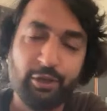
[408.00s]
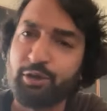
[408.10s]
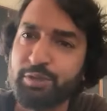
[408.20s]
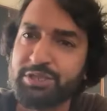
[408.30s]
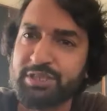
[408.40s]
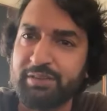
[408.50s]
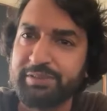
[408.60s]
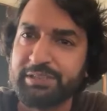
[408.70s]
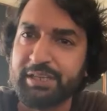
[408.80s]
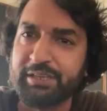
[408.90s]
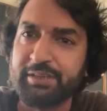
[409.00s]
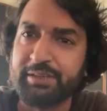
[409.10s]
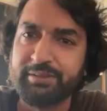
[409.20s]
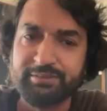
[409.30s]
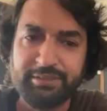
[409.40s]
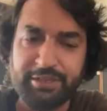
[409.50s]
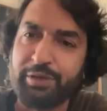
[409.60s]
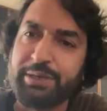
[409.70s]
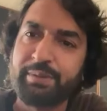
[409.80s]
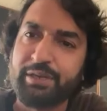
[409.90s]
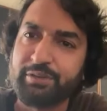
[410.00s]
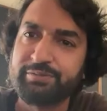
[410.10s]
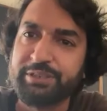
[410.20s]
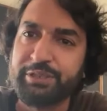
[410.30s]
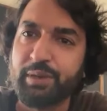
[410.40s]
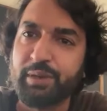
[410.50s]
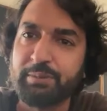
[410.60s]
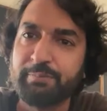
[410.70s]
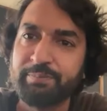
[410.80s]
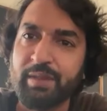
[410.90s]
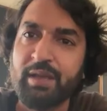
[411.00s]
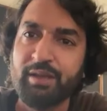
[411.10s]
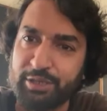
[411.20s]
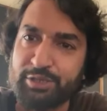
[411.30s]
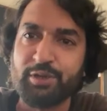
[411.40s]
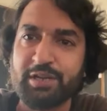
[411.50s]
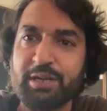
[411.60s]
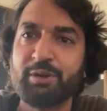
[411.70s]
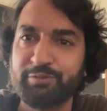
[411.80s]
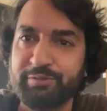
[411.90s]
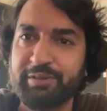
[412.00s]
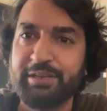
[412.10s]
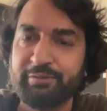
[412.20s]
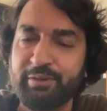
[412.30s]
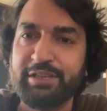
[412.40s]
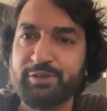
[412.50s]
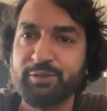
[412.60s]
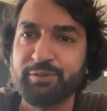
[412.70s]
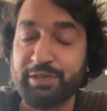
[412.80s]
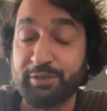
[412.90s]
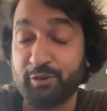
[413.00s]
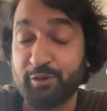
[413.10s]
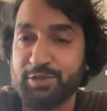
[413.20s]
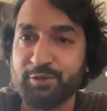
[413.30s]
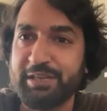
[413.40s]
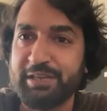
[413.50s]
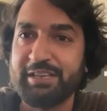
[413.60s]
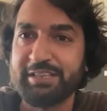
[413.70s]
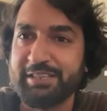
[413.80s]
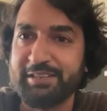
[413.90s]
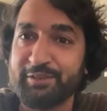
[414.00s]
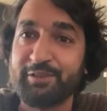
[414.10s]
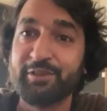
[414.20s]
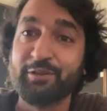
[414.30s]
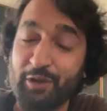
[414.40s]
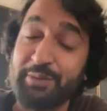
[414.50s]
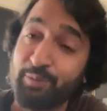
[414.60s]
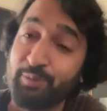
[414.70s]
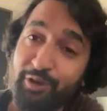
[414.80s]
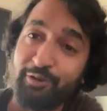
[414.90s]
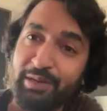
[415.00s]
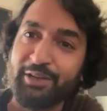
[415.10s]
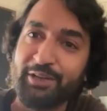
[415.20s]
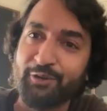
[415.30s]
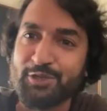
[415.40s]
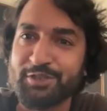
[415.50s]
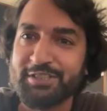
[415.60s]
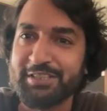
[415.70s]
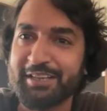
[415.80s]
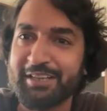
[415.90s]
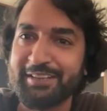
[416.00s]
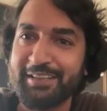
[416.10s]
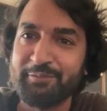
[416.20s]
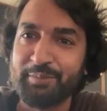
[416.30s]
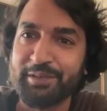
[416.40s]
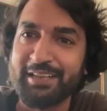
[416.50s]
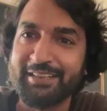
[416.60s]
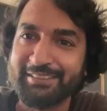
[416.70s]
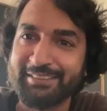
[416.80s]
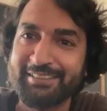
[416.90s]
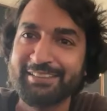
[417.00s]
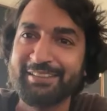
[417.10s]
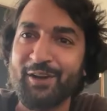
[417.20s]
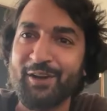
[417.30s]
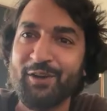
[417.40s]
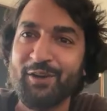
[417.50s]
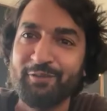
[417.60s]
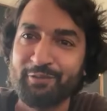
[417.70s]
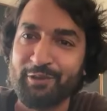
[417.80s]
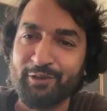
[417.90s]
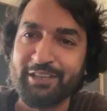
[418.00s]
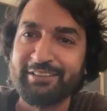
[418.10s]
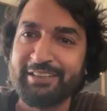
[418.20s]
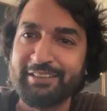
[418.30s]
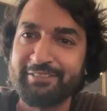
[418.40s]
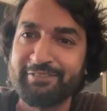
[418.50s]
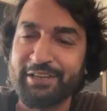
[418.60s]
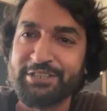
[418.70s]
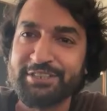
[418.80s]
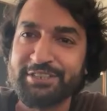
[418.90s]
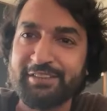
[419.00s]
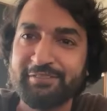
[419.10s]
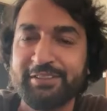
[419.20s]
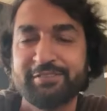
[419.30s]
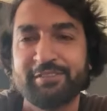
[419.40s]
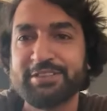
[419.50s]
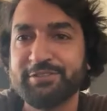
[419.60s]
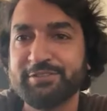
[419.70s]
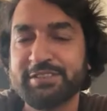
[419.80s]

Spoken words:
we almost done with like the recording part of the new album. It's gonna come out very, very soon. We are also very excited. Quite bored of playing old songs again and again. But like, now we want to create a fresh set with fresh new